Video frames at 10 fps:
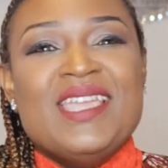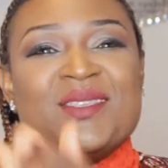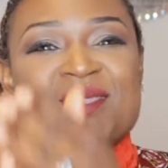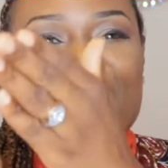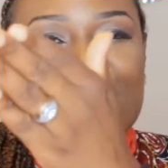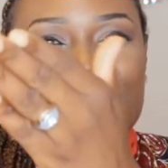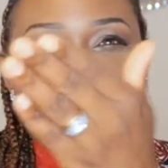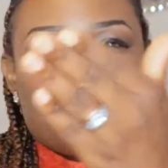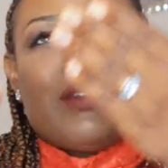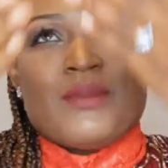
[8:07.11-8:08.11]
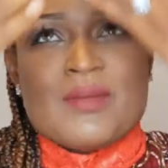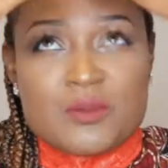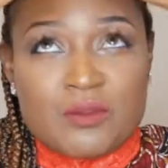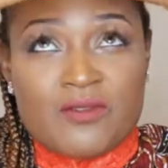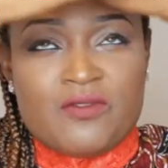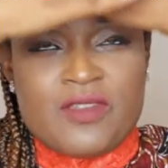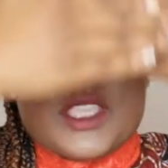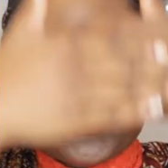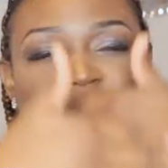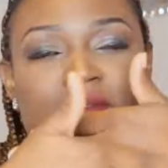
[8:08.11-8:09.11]
to pretty much
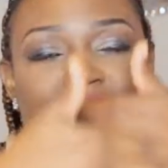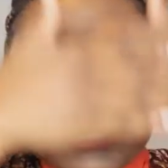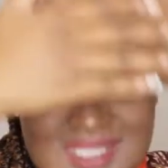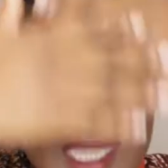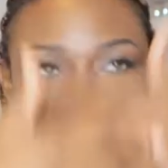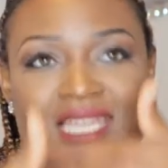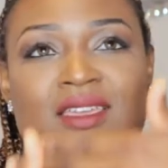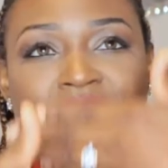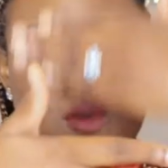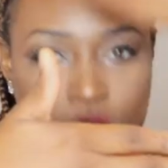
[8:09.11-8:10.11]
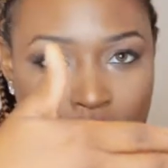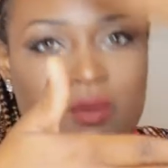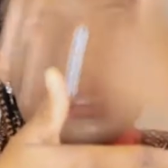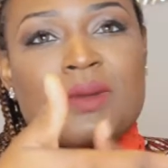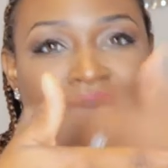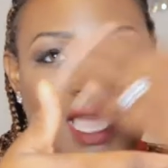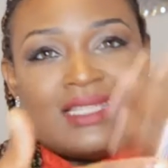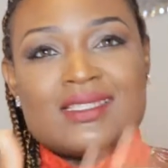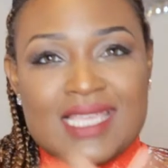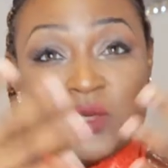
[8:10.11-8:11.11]
prevent you from seeing what was behind
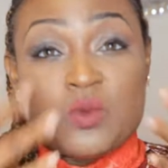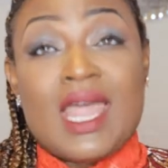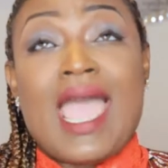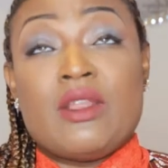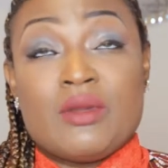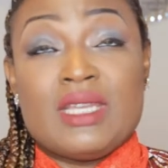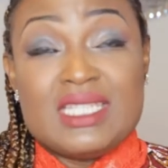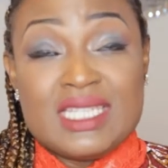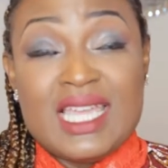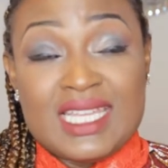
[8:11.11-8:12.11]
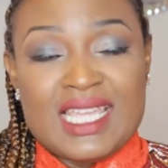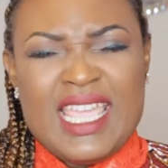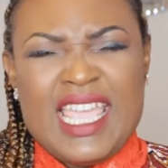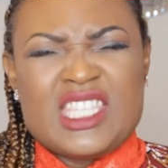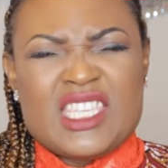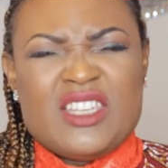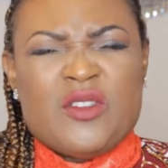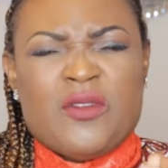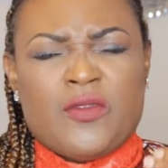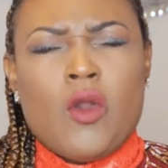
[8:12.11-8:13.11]
the scenes, what I had already done. It's an
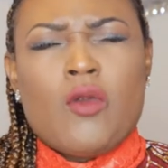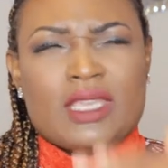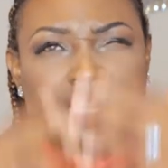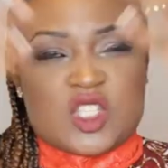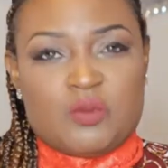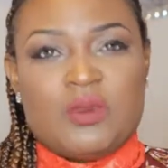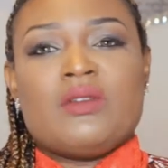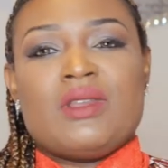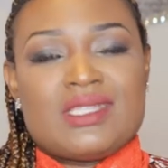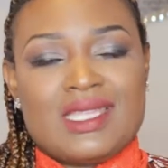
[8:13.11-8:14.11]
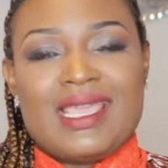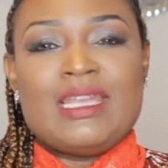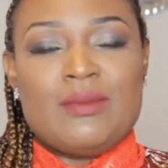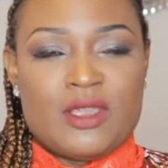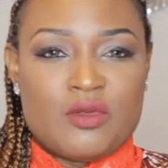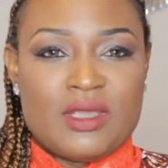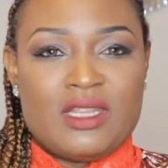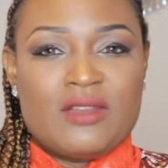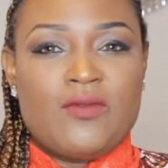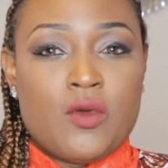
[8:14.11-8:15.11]
euphoric experience the enemy
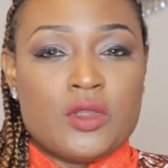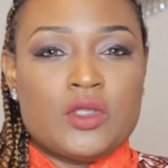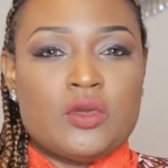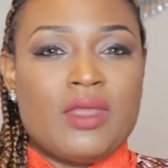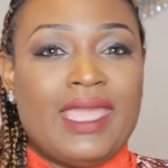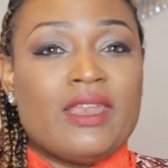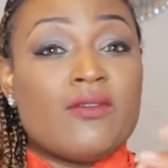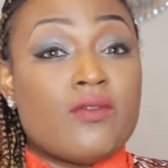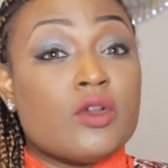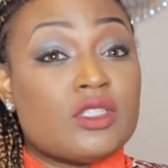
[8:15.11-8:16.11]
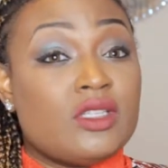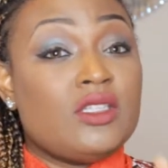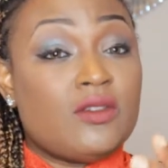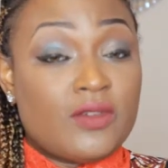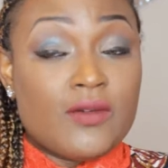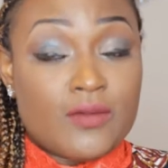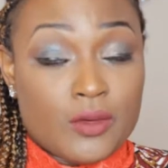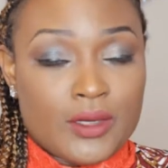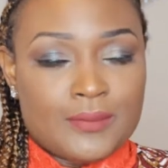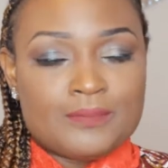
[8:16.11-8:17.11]
created for you, and unfortunately you fell for it.